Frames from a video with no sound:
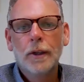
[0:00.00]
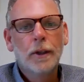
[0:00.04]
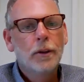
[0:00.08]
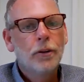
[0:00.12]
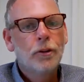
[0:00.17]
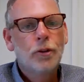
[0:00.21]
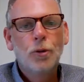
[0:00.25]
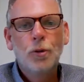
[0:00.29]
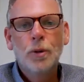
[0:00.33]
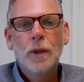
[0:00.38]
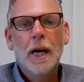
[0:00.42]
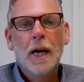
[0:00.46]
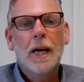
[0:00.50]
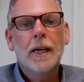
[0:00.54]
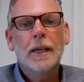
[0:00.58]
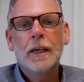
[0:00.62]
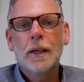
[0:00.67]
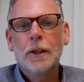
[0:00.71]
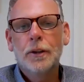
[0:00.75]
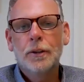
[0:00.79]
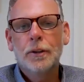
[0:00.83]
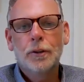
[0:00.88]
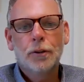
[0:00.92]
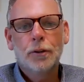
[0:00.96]
do not
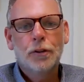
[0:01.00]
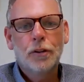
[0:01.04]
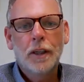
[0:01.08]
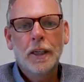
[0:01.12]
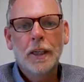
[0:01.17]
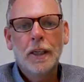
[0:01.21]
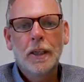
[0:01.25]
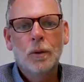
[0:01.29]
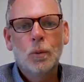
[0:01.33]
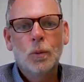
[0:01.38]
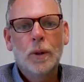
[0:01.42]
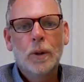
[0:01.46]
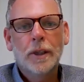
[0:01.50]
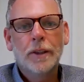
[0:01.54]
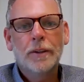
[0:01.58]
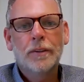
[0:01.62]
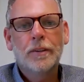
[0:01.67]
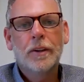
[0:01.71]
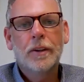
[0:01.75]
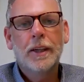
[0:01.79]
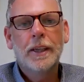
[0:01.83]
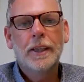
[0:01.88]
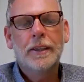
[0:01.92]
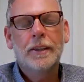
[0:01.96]
understand what
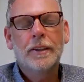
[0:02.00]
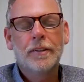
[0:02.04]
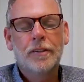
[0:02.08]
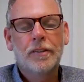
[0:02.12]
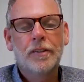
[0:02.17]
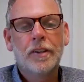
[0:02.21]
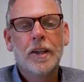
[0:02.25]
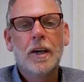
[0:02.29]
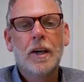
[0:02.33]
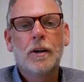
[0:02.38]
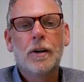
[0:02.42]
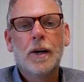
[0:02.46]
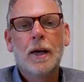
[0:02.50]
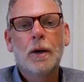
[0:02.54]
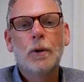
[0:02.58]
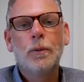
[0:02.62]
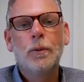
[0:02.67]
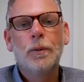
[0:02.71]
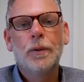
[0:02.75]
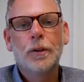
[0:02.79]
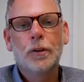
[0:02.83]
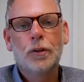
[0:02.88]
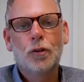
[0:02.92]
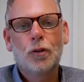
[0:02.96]
it's like to sell out
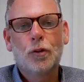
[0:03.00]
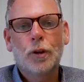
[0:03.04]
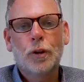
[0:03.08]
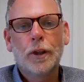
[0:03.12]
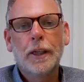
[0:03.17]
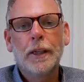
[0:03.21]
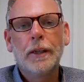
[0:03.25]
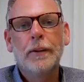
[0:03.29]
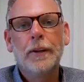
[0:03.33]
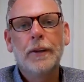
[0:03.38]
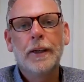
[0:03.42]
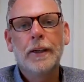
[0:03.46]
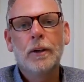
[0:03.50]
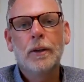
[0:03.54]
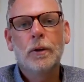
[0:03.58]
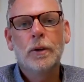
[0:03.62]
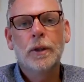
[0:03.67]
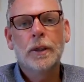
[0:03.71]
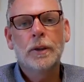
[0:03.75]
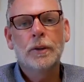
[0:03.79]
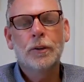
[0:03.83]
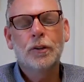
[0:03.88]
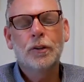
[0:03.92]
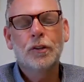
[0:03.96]
in the street. They don't
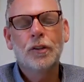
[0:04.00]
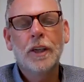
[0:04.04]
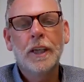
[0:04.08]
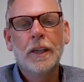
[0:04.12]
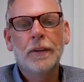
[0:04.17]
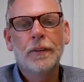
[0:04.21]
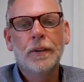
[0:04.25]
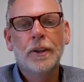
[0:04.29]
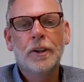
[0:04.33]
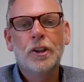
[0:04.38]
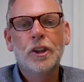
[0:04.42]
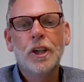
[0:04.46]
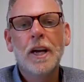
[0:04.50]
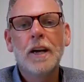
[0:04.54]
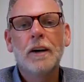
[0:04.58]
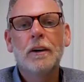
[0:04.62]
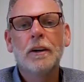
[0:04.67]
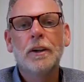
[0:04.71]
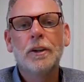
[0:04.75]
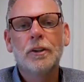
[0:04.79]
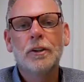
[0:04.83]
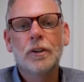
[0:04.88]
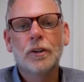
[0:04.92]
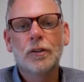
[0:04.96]
understand the
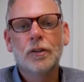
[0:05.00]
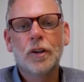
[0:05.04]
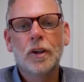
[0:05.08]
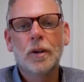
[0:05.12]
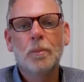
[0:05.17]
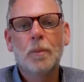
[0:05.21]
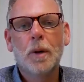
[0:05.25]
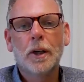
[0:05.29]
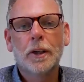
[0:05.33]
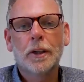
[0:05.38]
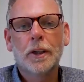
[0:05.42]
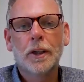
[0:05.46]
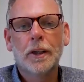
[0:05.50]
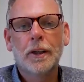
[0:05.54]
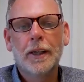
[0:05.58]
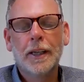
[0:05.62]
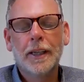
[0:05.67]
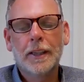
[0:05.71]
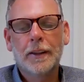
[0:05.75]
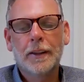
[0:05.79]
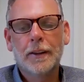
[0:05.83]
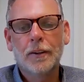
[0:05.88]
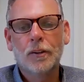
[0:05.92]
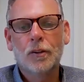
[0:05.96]
challenges that a market
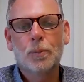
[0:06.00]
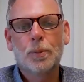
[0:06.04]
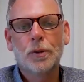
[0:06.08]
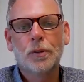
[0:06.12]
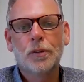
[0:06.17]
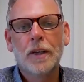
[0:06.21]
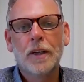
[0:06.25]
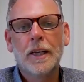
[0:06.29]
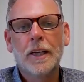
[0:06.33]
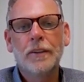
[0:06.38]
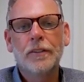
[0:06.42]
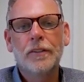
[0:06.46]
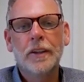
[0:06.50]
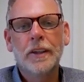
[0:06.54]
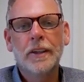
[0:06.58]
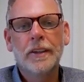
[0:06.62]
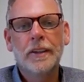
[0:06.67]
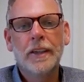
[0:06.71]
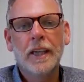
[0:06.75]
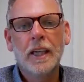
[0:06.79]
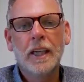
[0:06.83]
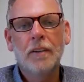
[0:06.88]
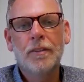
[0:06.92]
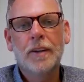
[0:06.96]
like this presents. And
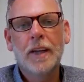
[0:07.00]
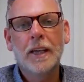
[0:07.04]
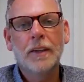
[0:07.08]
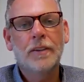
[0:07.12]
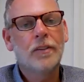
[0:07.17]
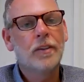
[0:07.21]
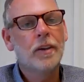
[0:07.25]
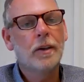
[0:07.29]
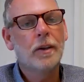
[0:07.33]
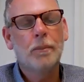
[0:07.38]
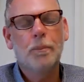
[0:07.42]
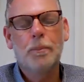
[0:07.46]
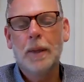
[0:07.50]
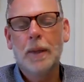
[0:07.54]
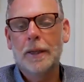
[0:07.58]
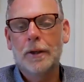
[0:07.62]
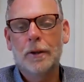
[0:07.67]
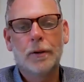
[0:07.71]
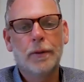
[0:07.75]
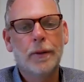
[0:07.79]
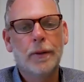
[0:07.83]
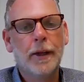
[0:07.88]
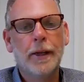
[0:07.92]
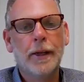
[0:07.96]
Dave gets it
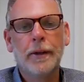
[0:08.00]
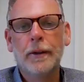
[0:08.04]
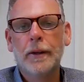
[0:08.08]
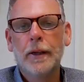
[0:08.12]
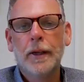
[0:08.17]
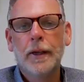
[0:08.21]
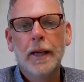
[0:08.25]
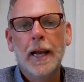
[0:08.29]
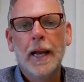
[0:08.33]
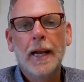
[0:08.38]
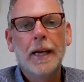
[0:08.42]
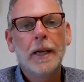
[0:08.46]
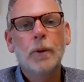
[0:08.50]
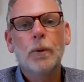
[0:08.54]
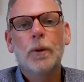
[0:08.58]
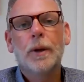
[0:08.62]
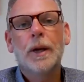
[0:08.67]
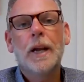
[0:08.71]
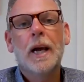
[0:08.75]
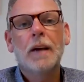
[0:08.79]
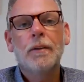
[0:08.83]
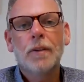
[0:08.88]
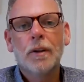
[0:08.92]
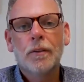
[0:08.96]
better than anyone
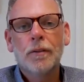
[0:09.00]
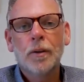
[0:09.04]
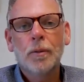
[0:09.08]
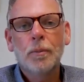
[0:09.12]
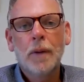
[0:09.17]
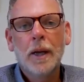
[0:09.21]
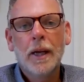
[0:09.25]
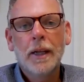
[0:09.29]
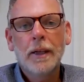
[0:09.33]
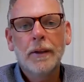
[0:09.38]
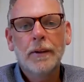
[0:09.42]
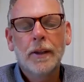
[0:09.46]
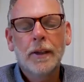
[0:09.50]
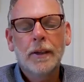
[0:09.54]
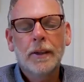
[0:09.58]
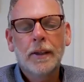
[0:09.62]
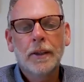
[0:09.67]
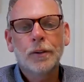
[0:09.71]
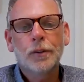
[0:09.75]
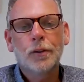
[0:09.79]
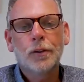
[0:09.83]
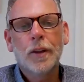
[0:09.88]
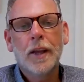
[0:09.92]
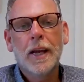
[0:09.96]
I've ever met that
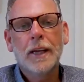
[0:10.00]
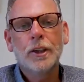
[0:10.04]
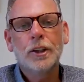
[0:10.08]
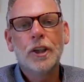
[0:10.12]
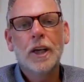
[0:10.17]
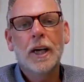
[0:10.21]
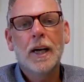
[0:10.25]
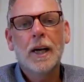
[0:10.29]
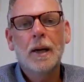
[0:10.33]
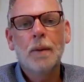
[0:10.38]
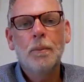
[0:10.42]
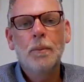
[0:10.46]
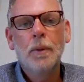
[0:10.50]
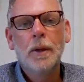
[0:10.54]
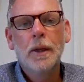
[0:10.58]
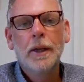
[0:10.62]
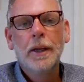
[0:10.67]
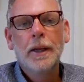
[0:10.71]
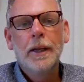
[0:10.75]
does that job.